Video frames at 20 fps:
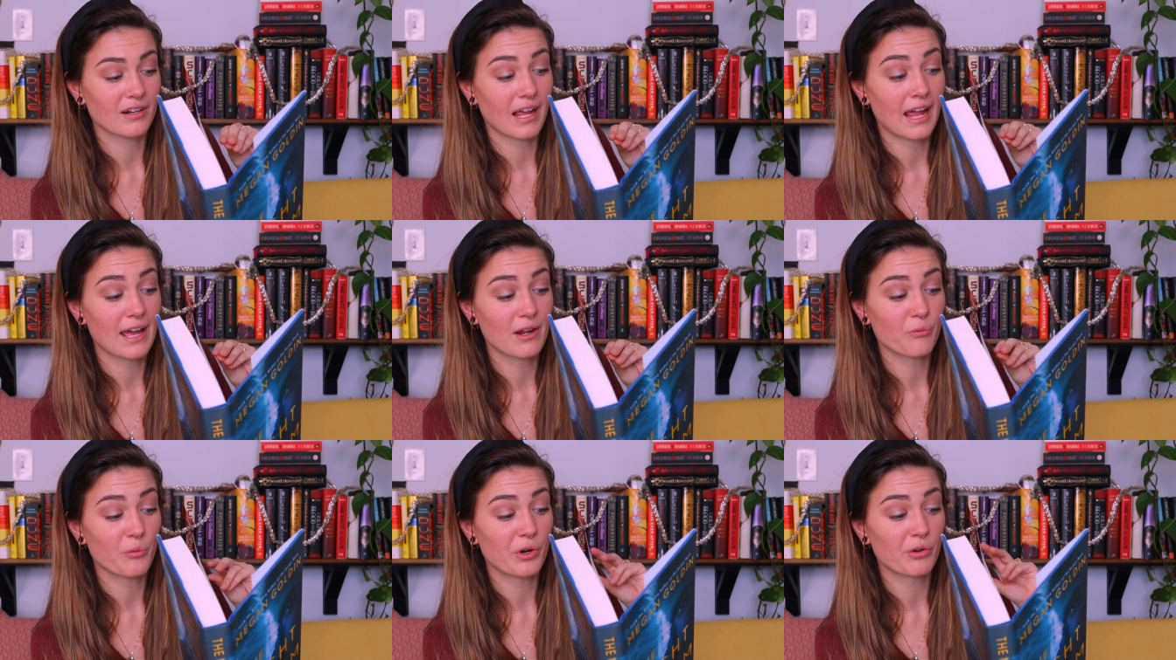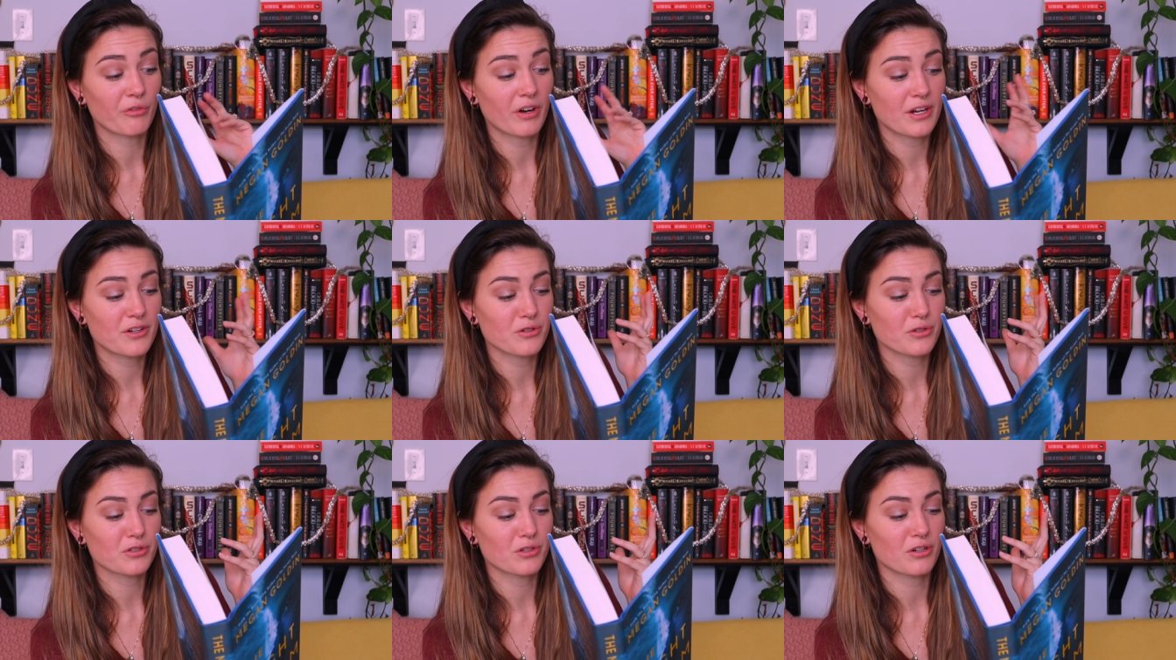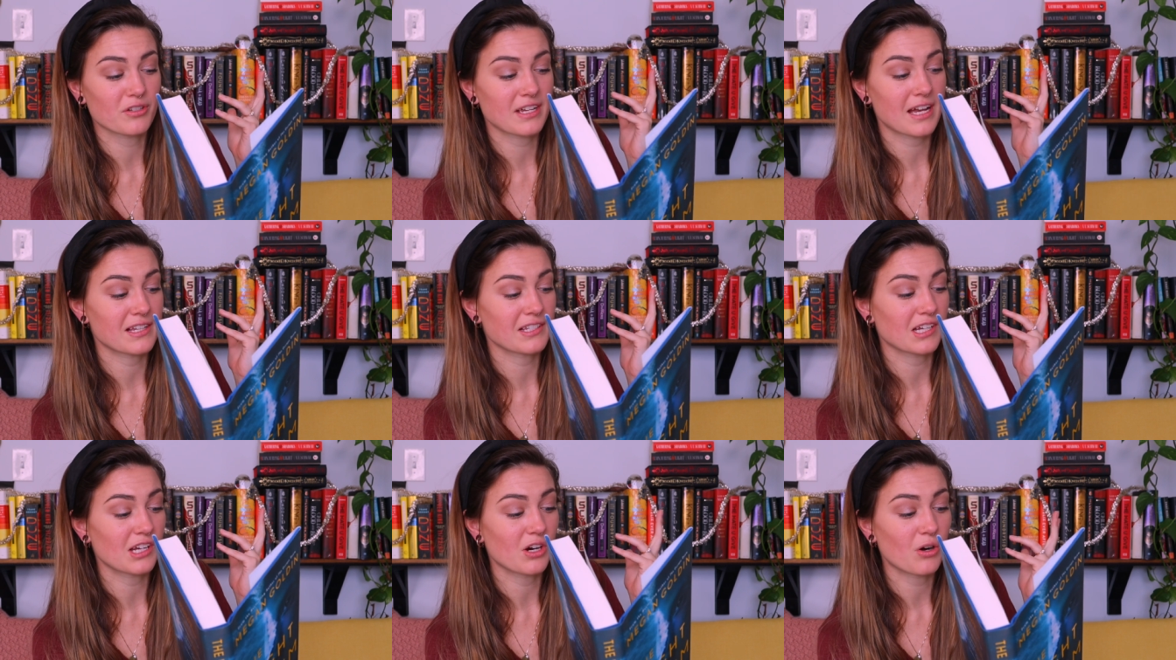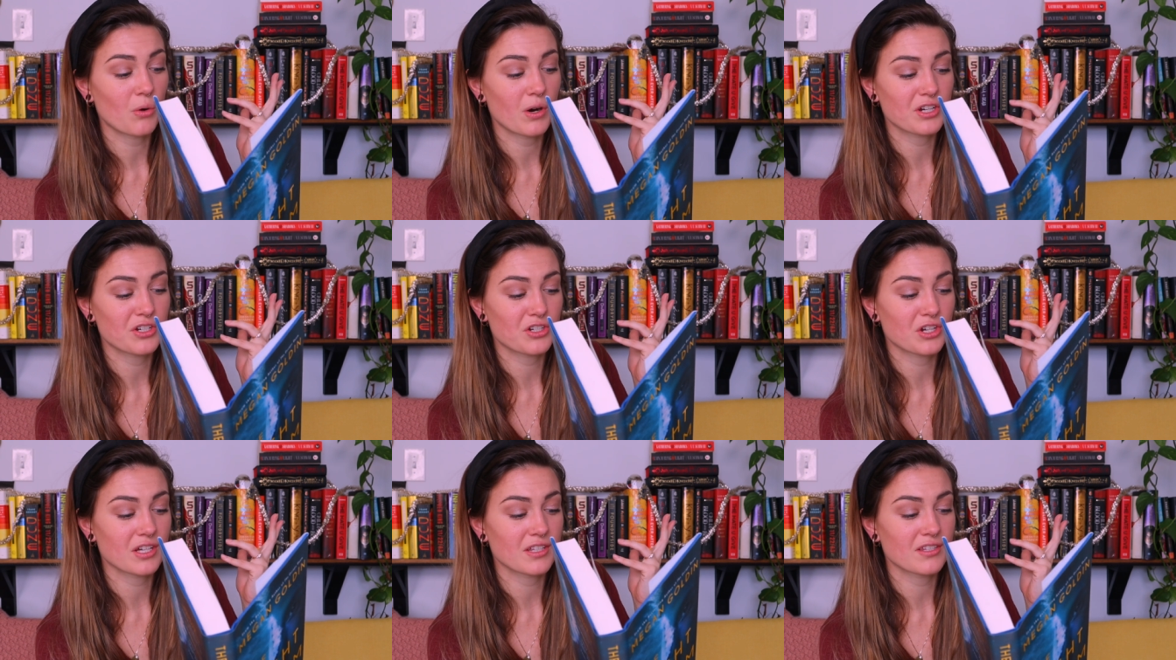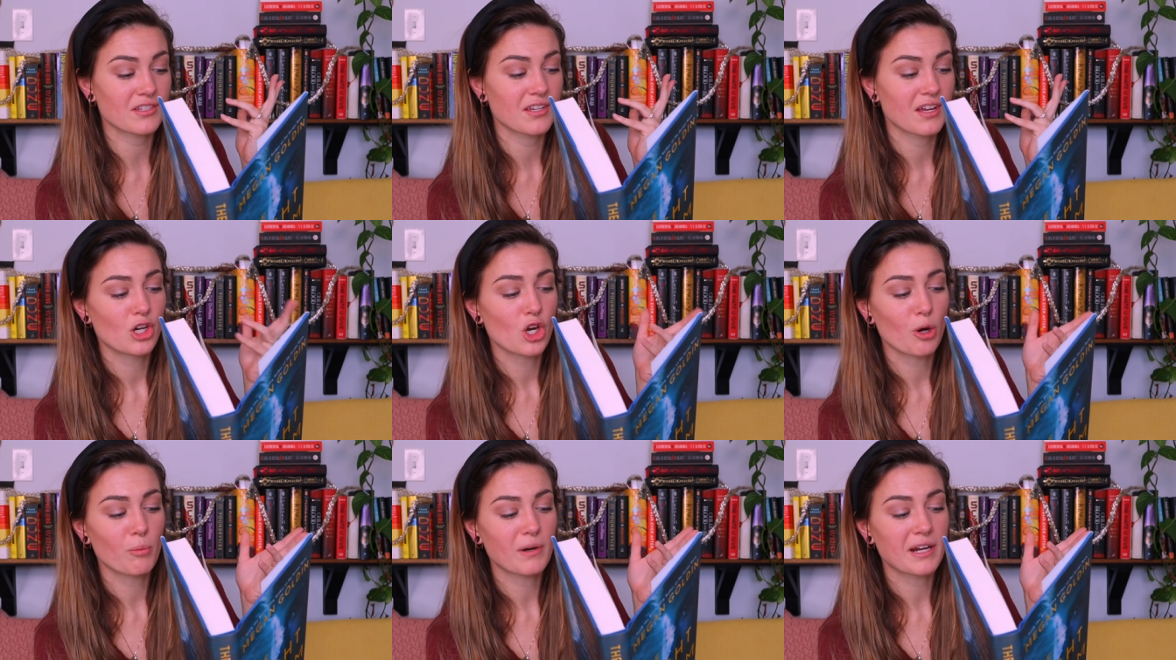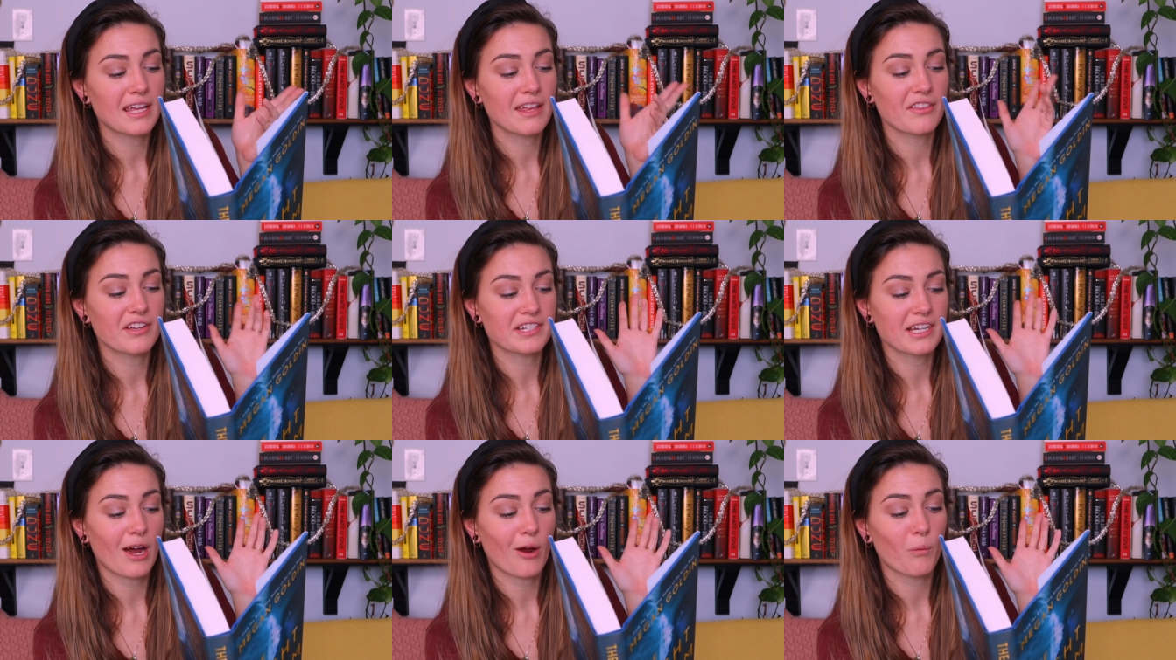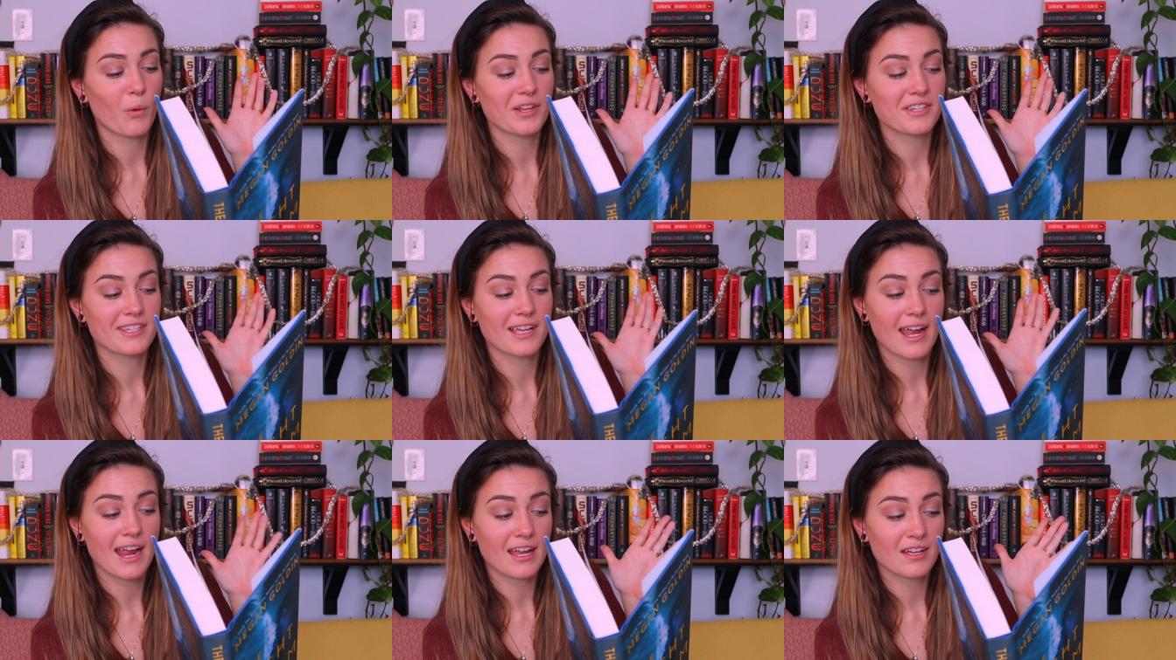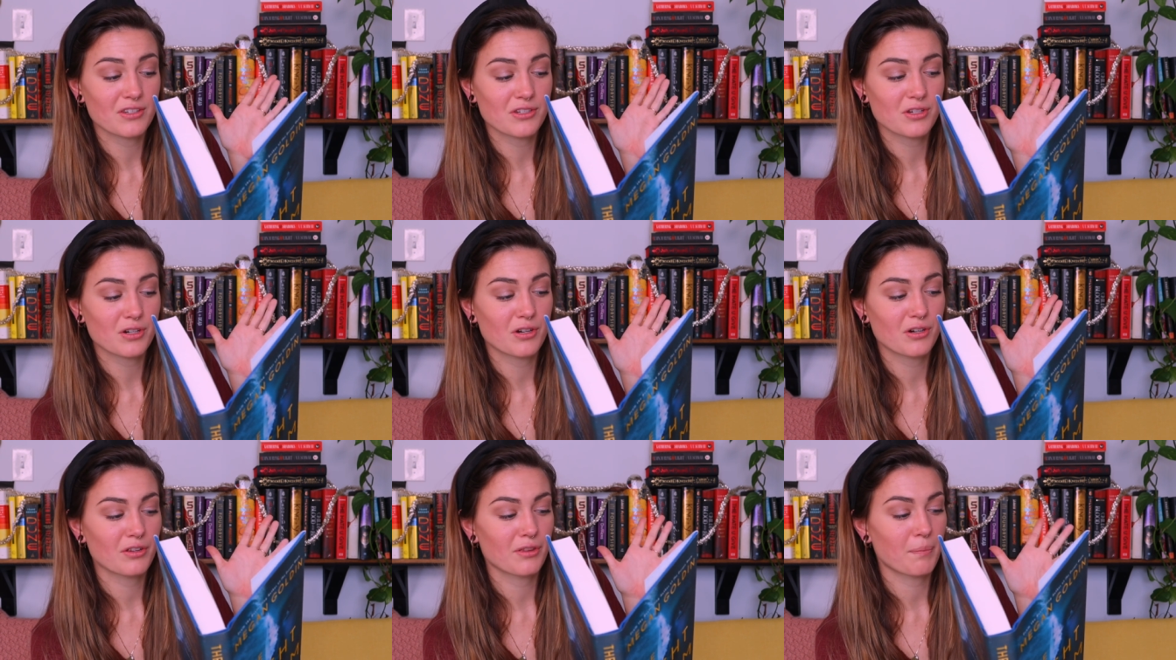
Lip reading: And when Rachel starts asking questions nobody in the town wants to answer,